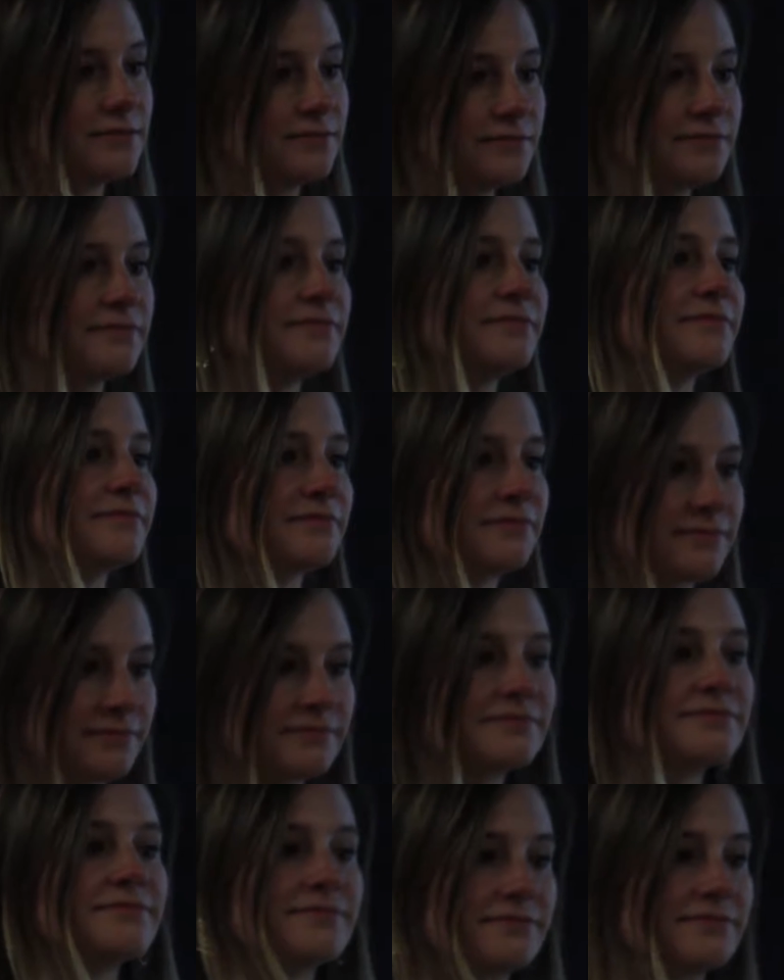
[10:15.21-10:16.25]

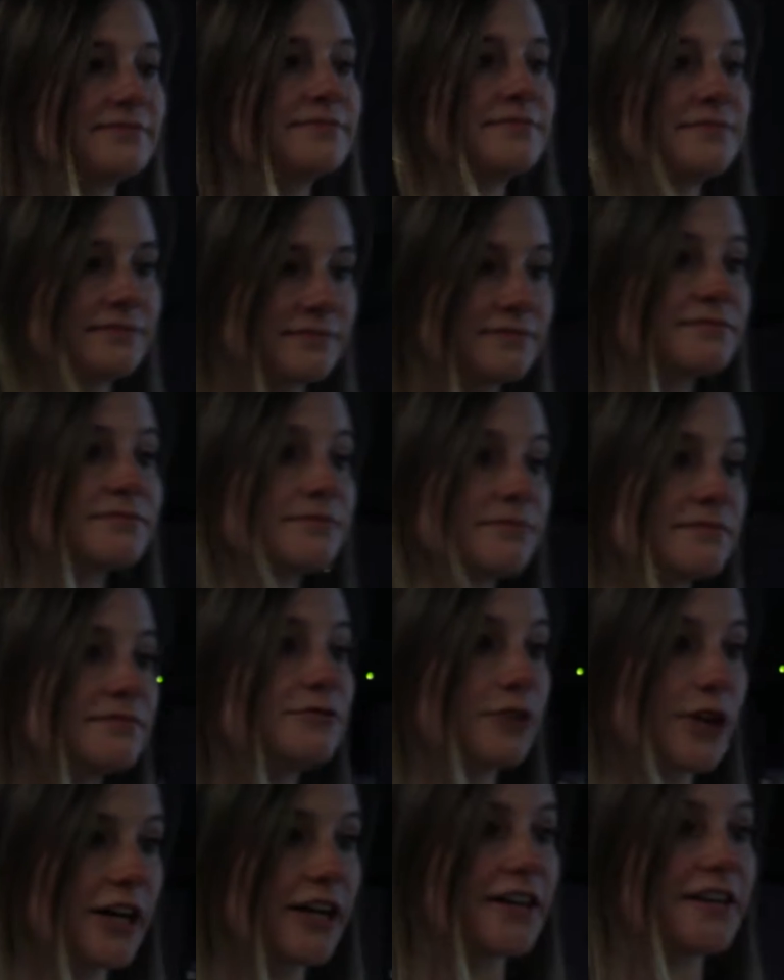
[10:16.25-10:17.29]
Mm-hmm.
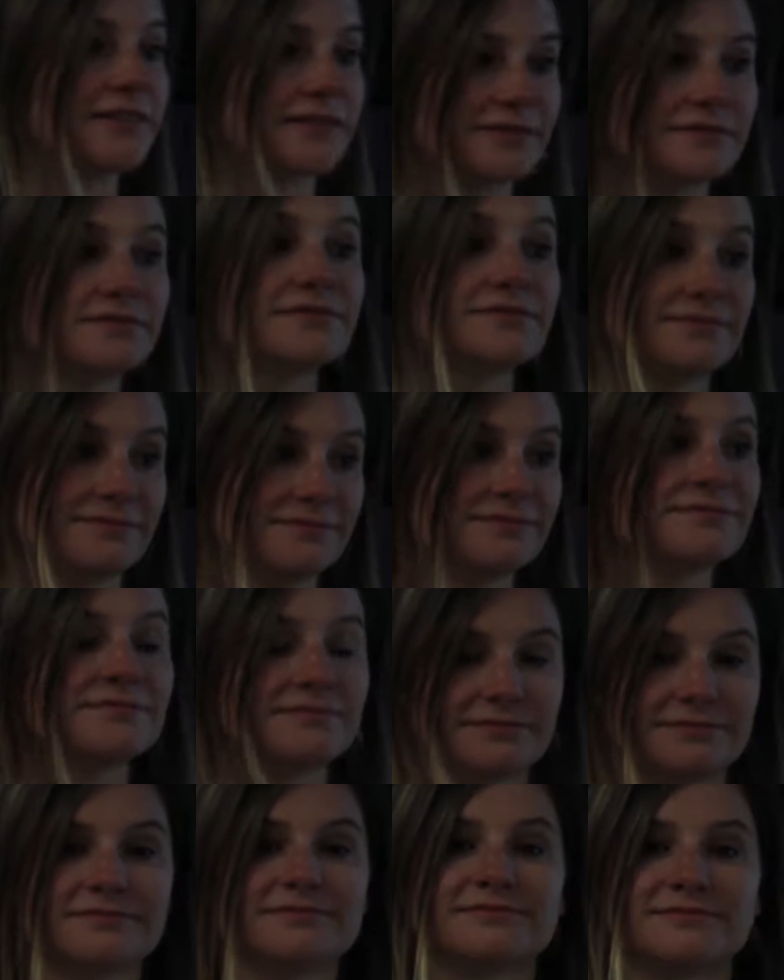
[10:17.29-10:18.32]
Mm-hmm. Right.
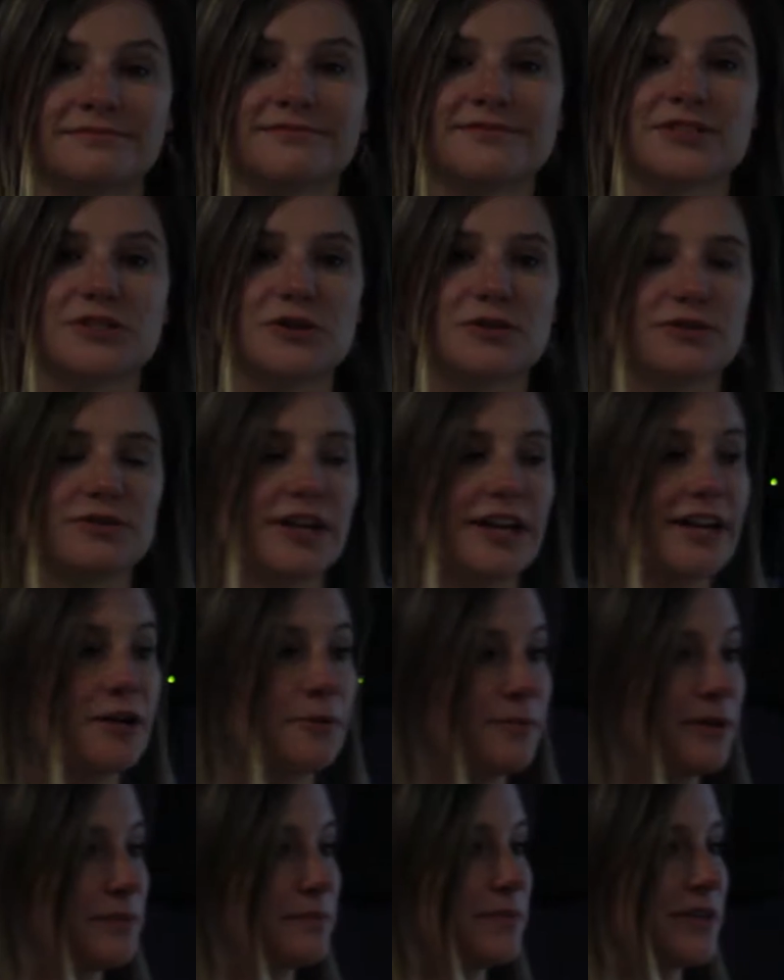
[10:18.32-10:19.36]
So like
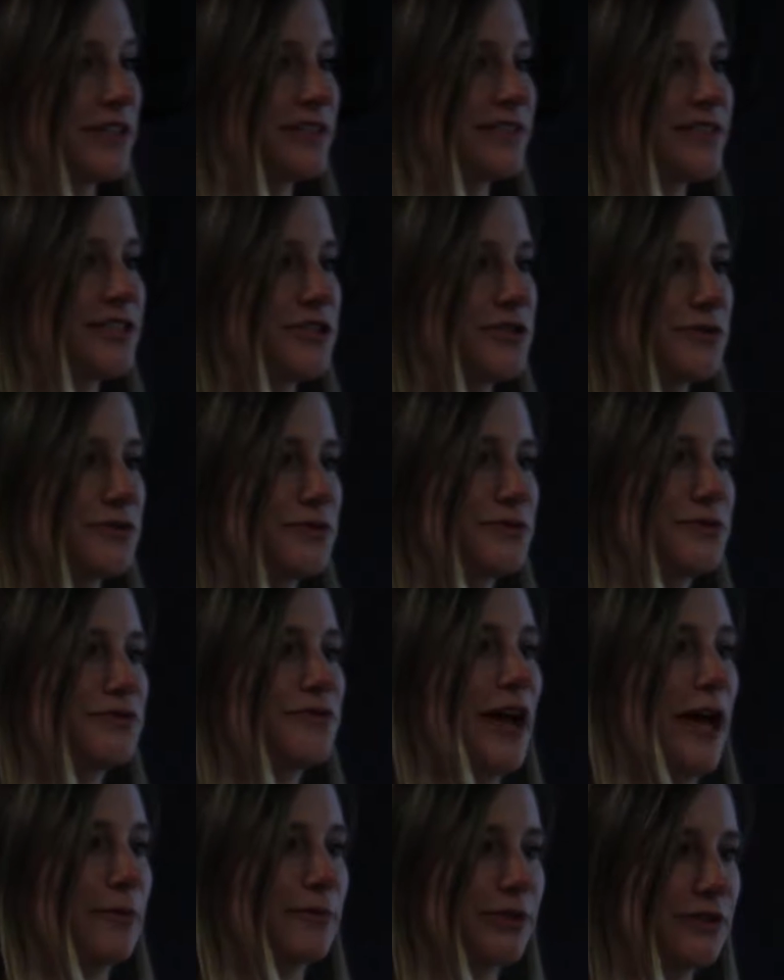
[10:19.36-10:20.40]
commitment to
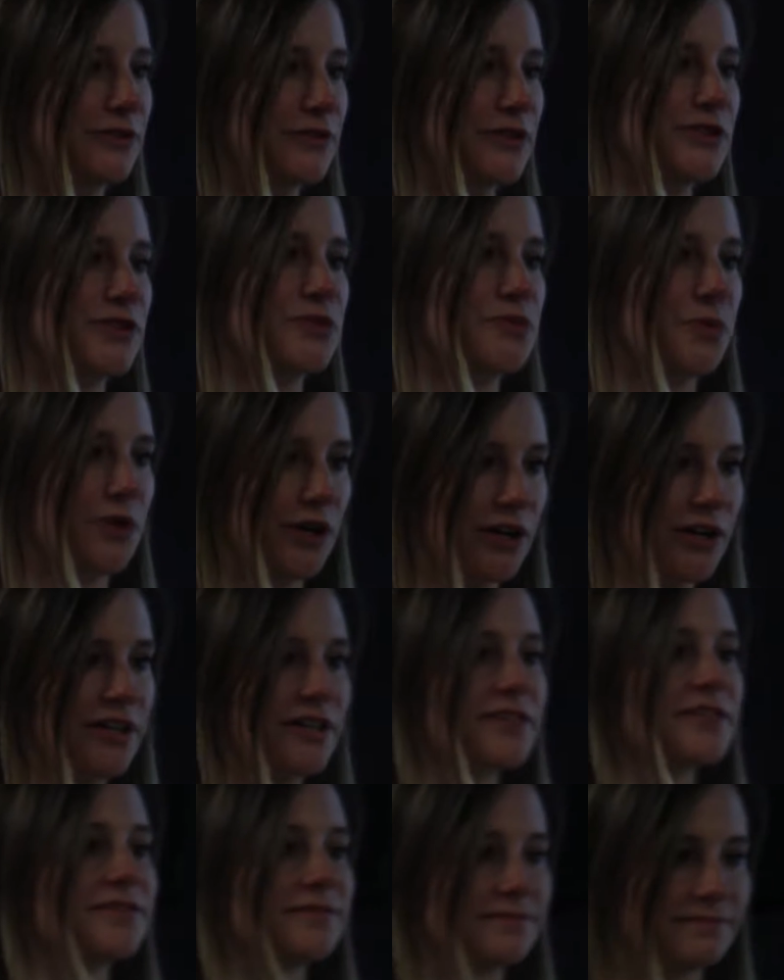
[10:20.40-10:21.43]
family versus work.
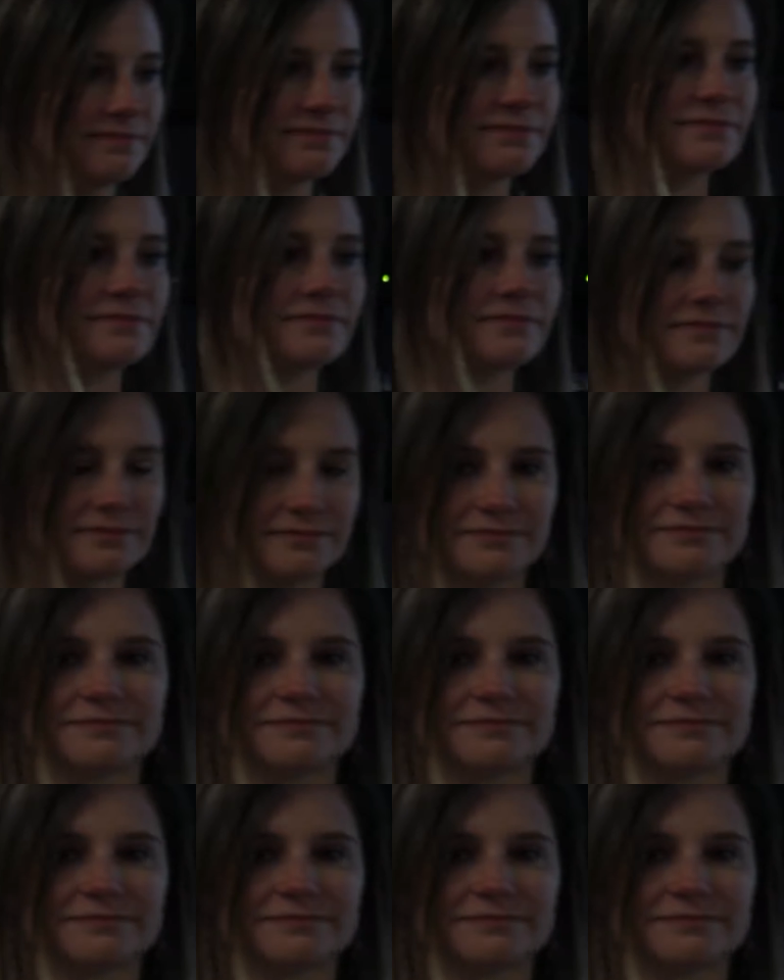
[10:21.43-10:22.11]
Mm-hmm.